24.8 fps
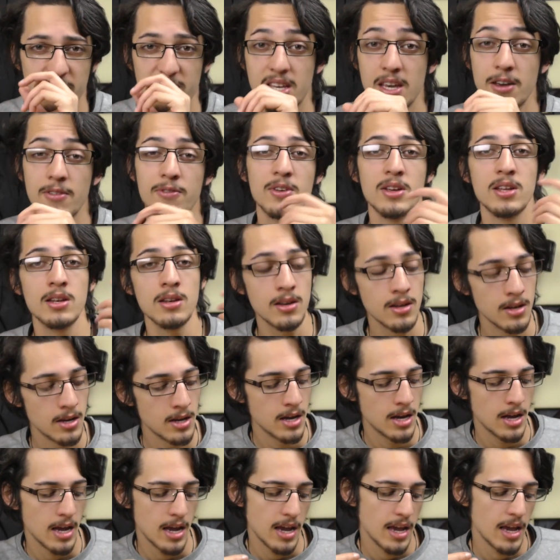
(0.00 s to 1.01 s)
Given
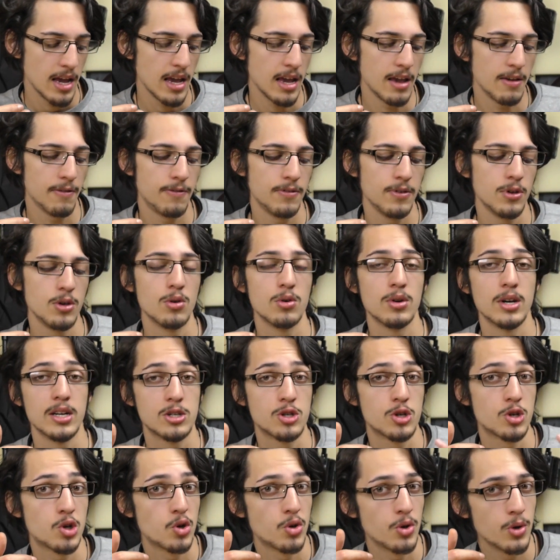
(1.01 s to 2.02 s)
if you are
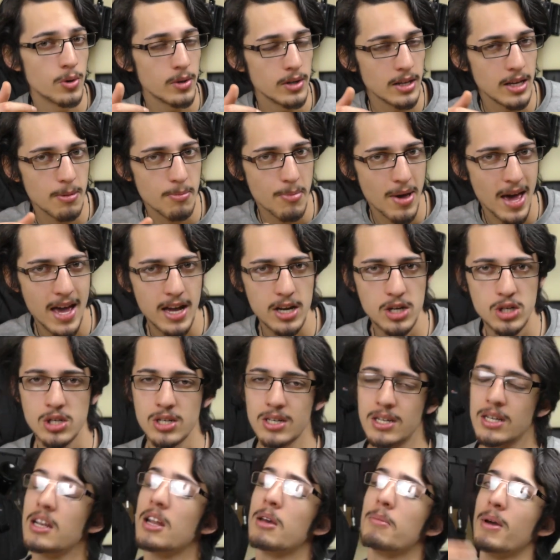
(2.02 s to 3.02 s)
truly
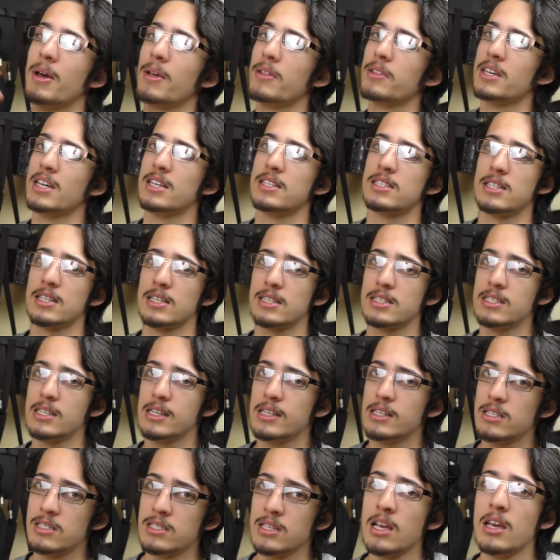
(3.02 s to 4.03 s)
passionate about that
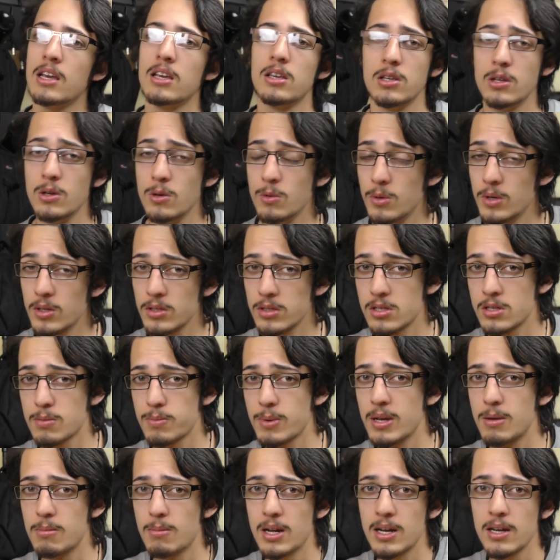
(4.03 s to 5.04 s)
success, you will
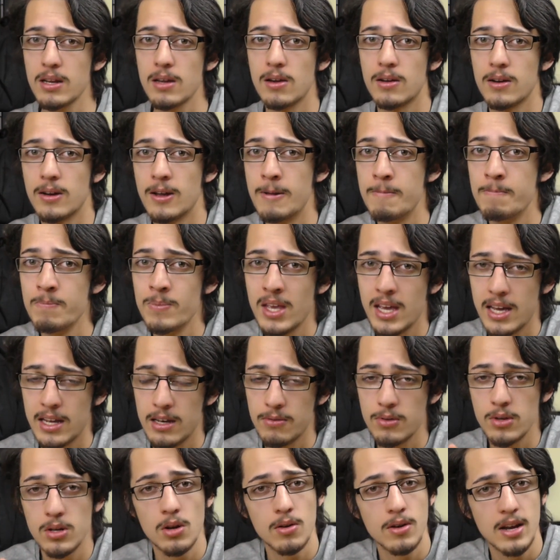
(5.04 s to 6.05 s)
spend money on it. And
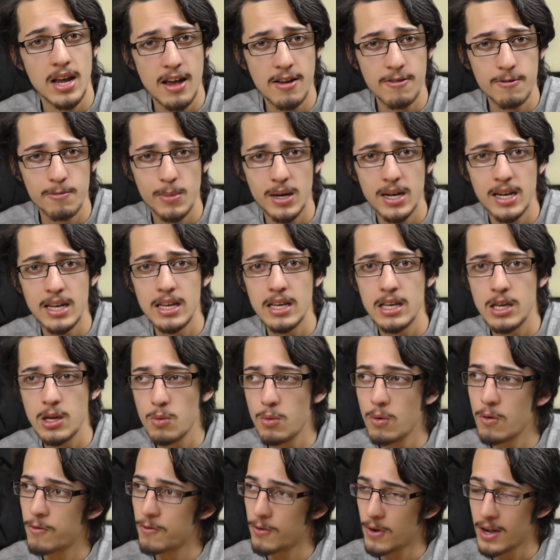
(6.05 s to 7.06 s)
if you don't have money, you
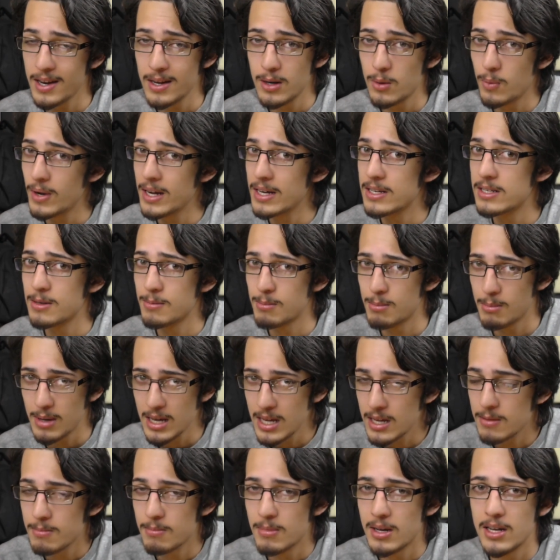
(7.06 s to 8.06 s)
will find a way to
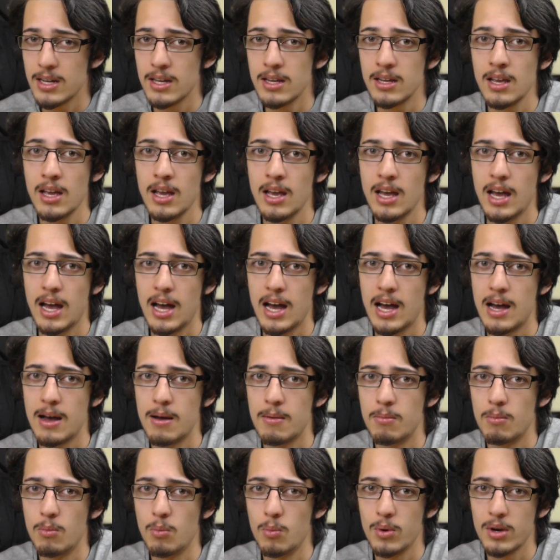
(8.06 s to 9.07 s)
make money
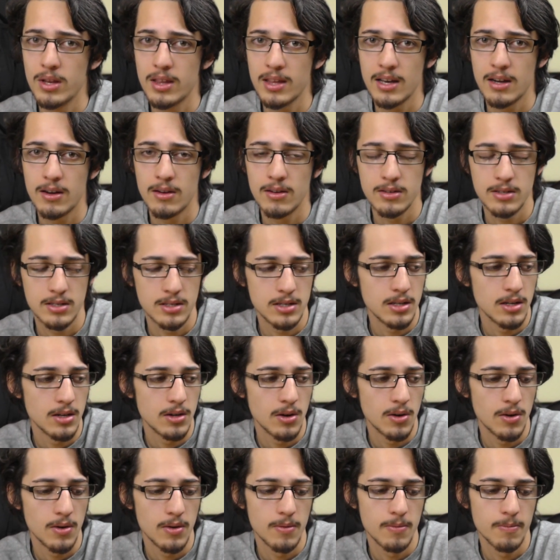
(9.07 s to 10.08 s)
without, you
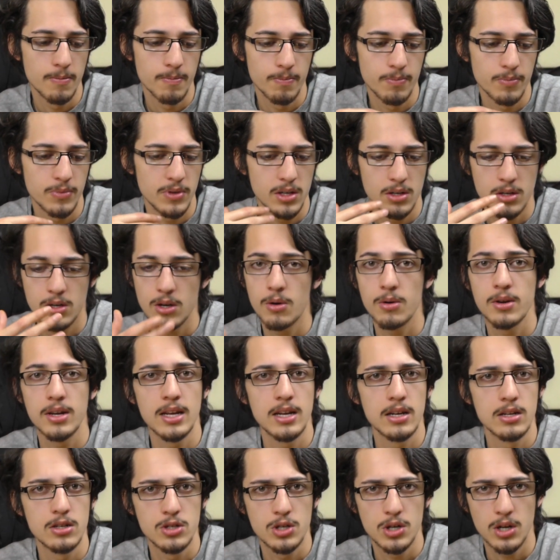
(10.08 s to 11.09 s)
know, you go and
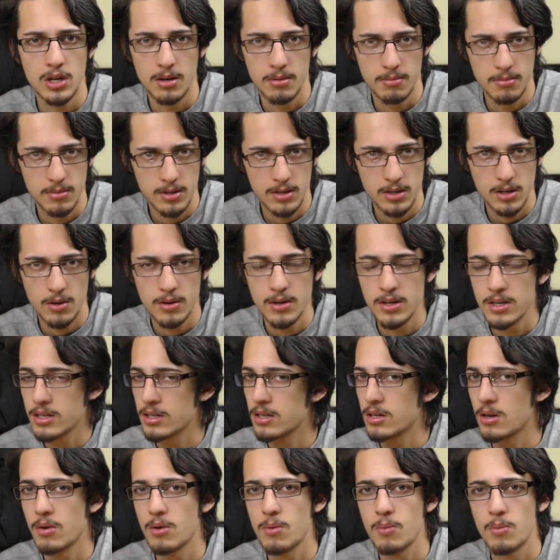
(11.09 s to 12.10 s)
get a job, go
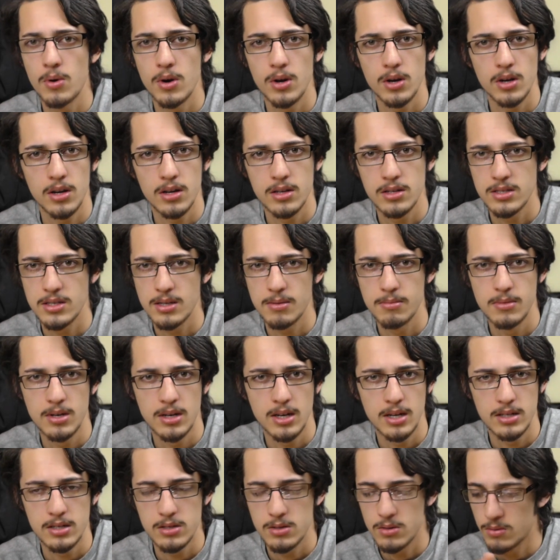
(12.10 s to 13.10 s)
and work some
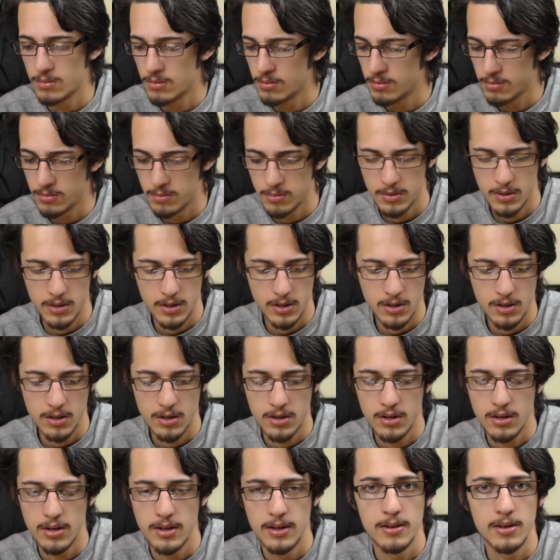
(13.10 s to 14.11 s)
nights or work
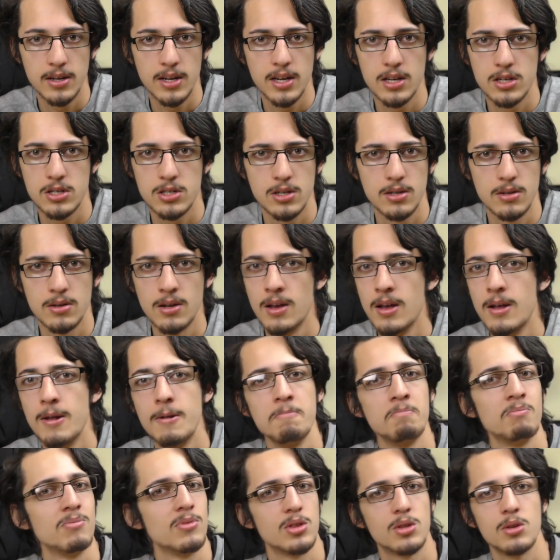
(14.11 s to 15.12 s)
on the kitchen,
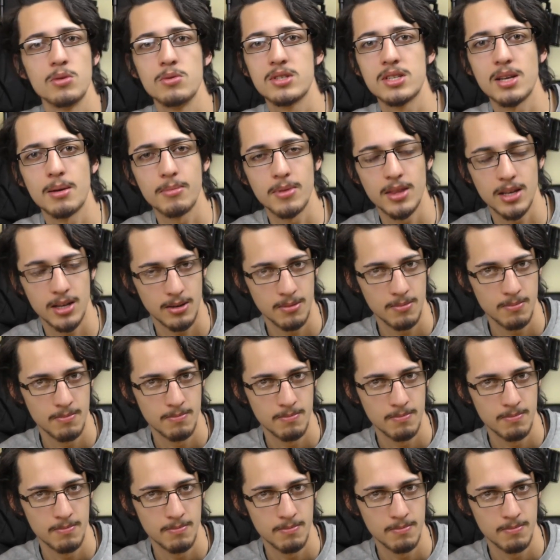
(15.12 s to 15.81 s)
do something.